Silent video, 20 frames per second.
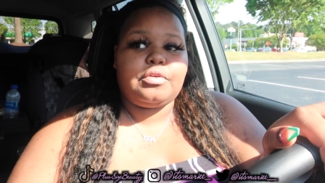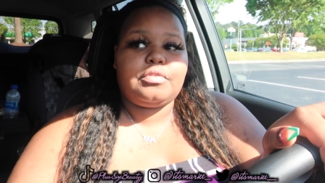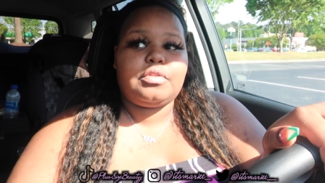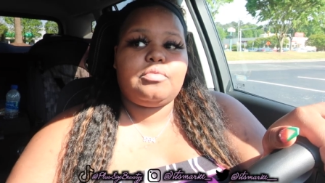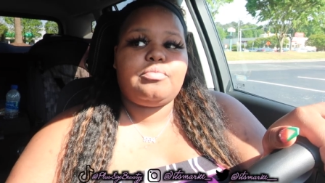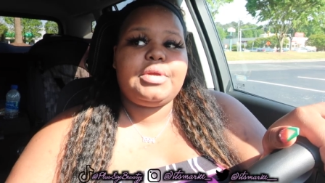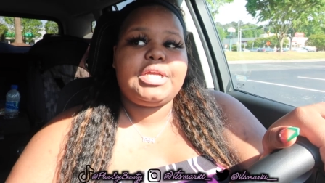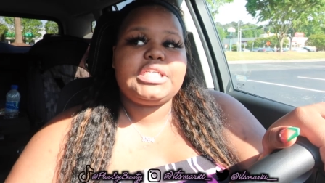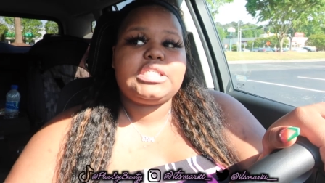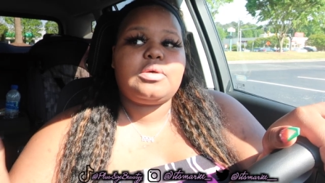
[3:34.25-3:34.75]

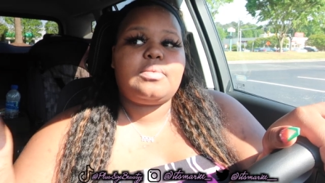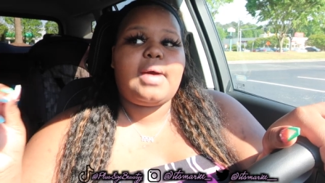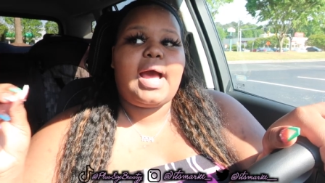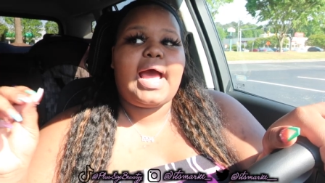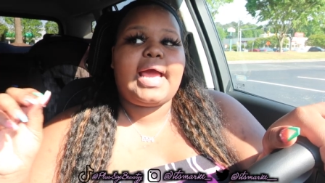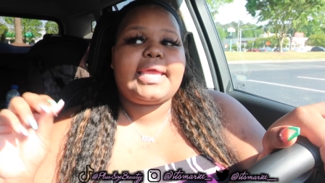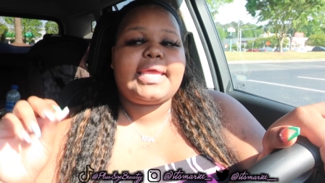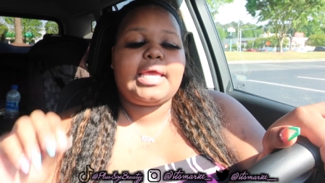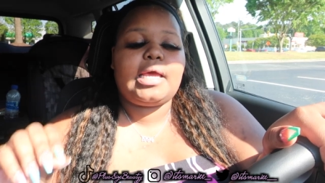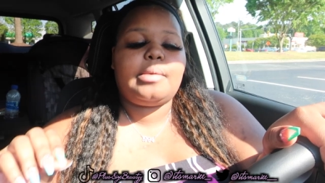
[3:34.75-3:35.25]
The reason
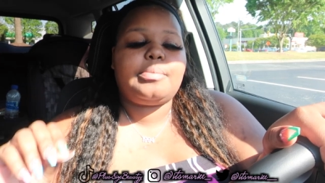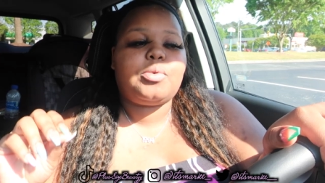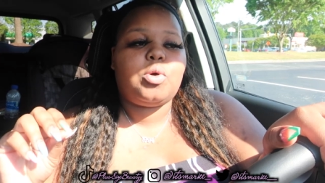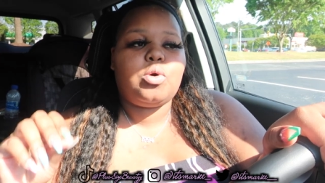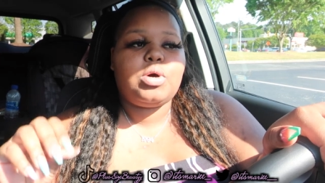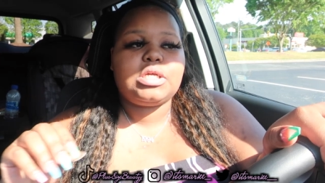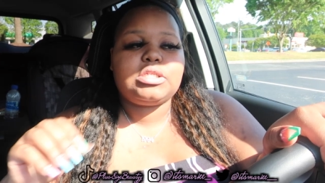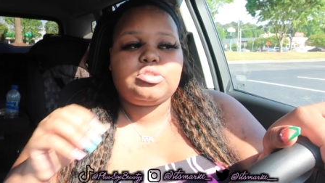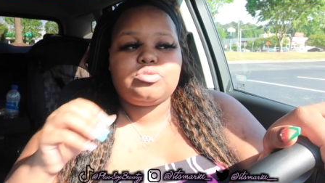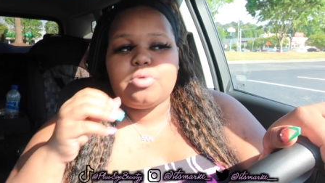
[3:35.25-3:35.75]
why I kept
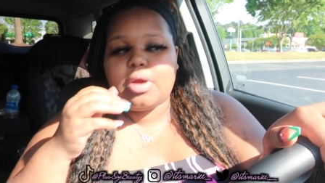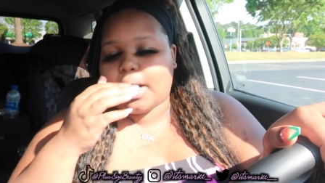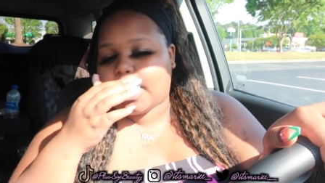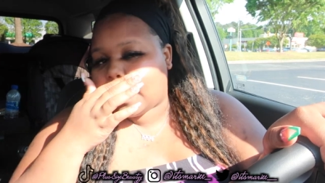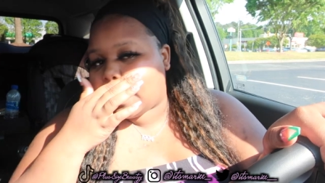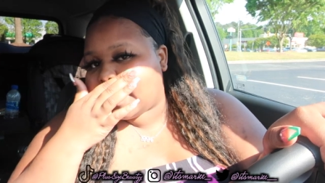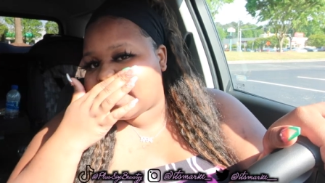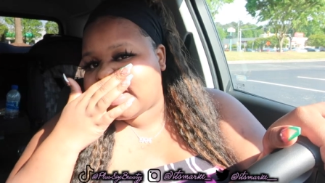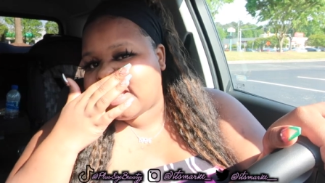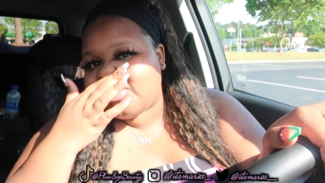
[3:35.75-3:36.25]
on to
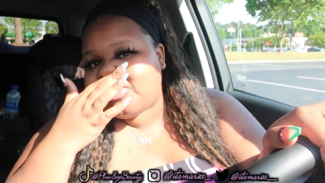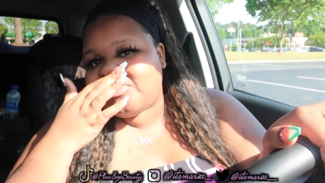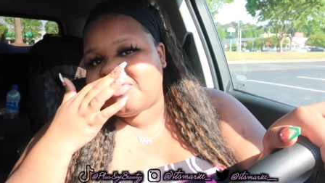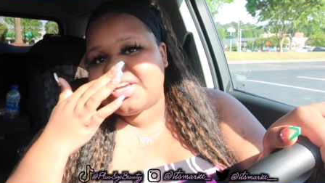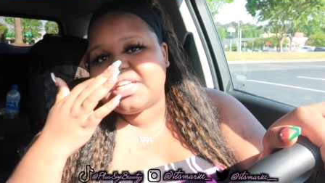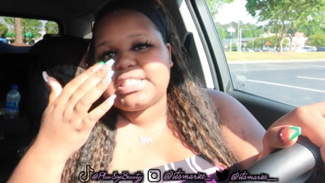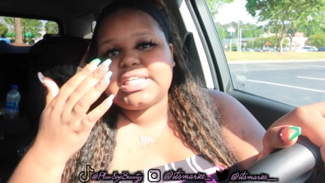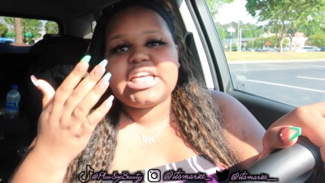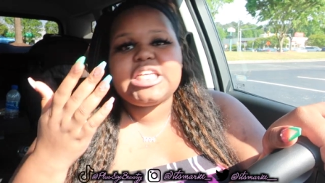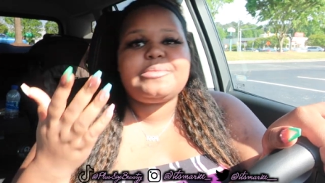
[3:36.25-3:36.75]
her, another
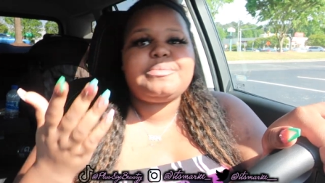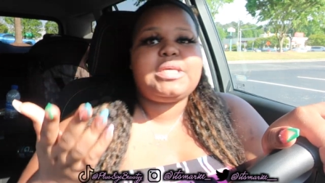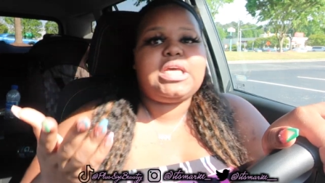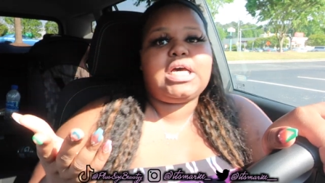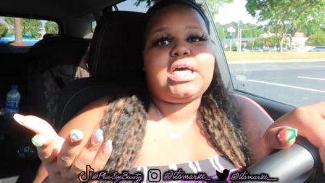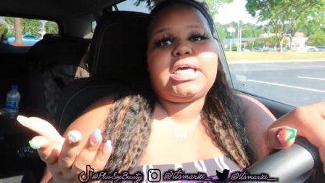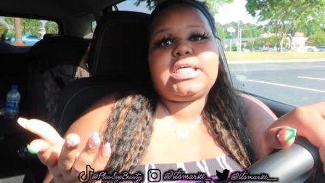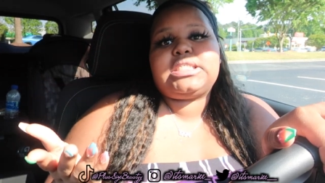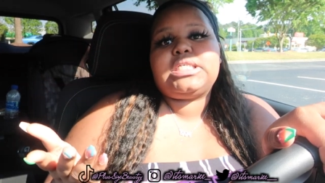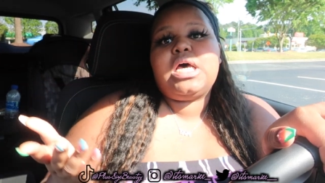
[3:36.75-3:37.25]
reason, is
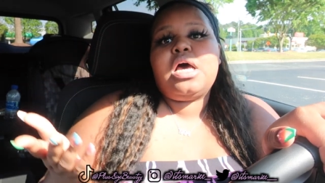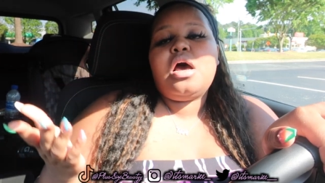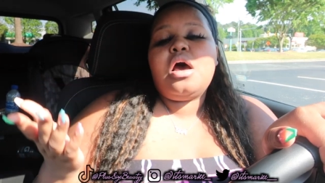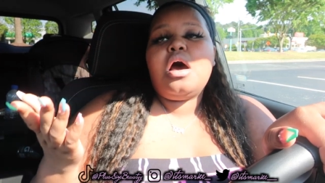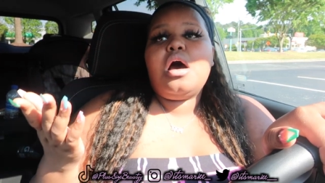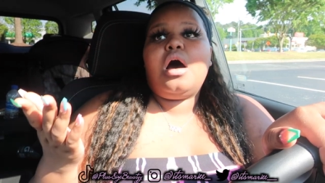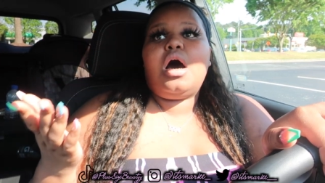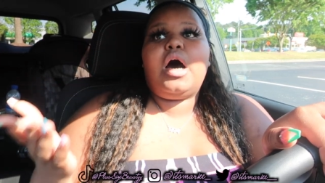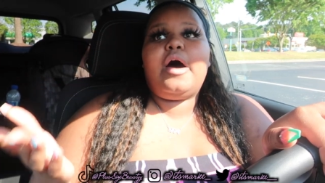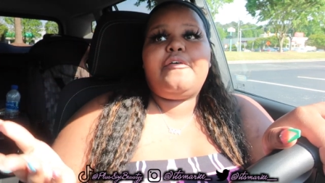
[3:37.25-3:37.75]
because,
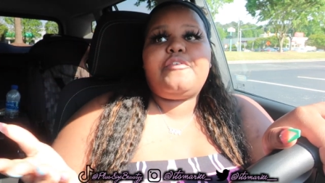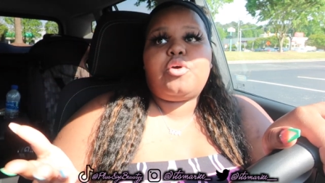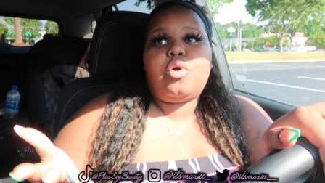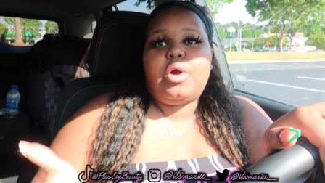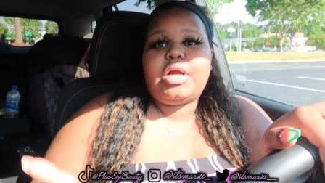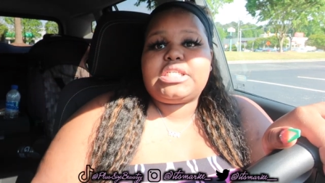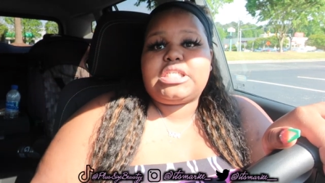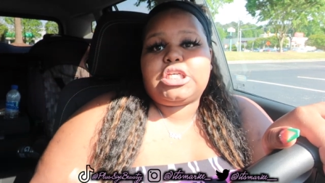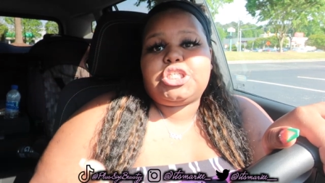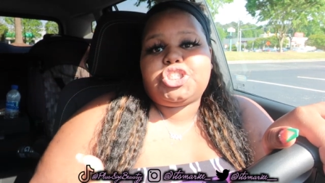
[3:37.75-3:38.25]
of
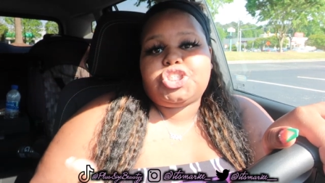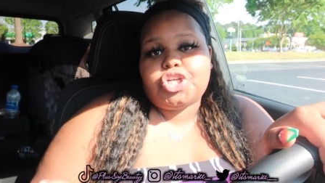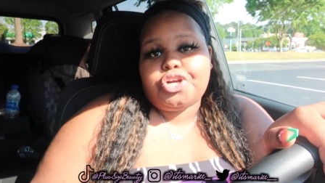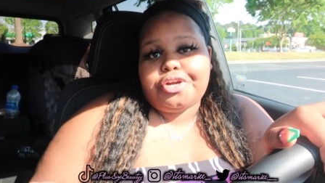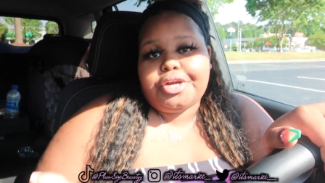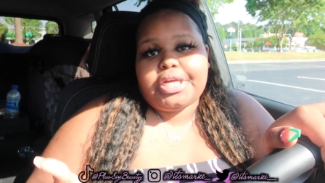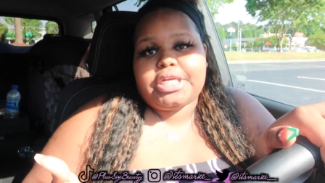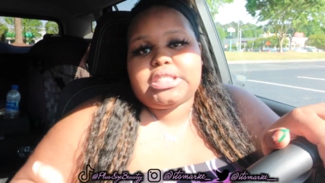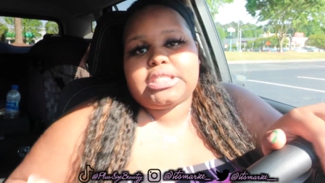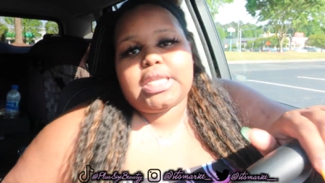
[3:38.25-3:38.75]
course,
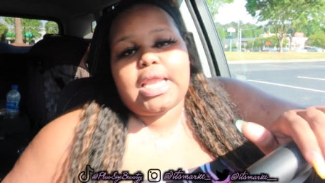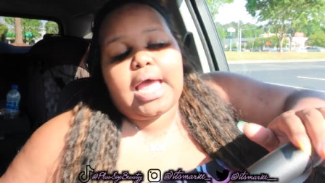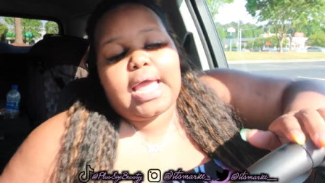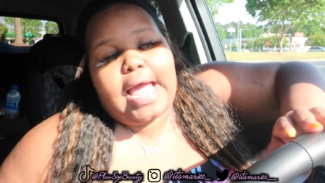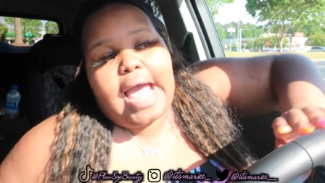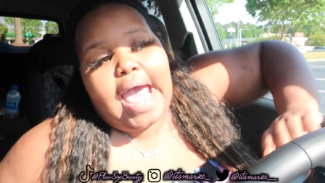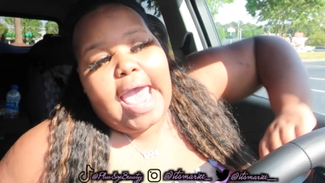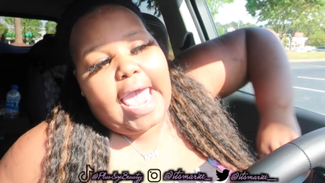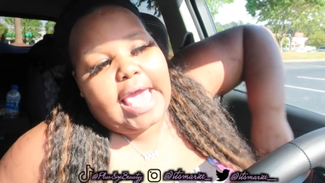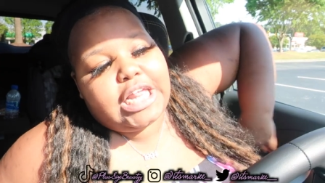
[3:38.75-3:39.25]
insurance.
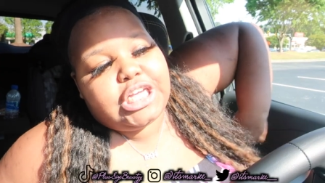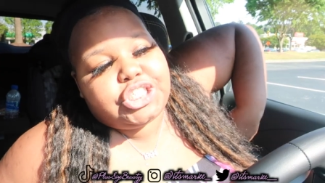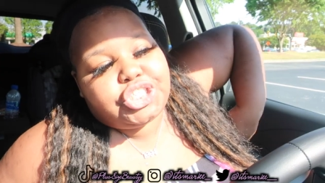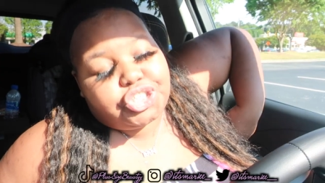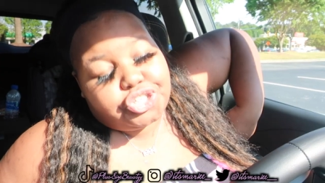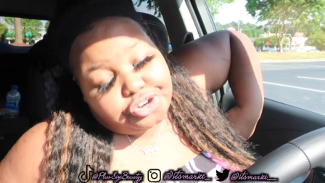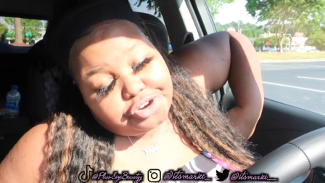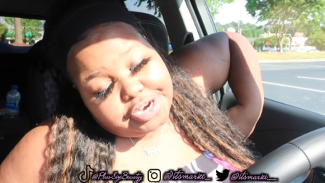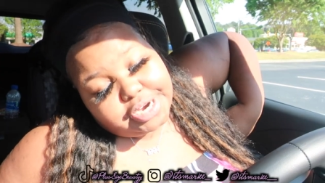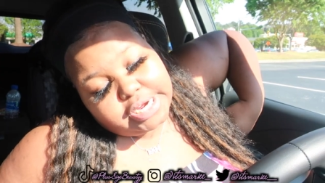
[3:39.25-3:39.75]
Like, I had
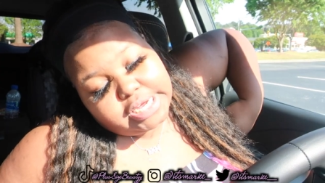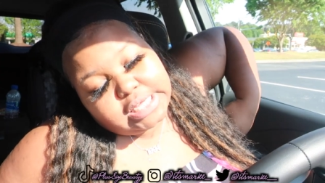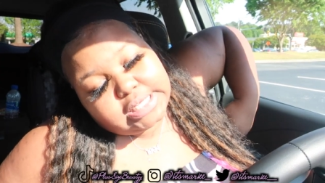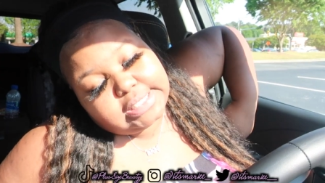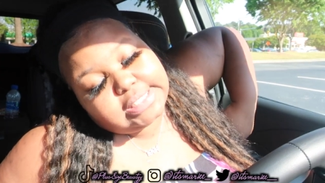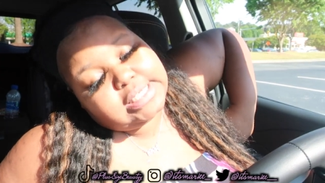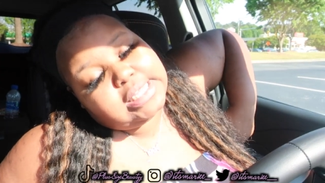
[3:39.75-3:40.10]
insurance.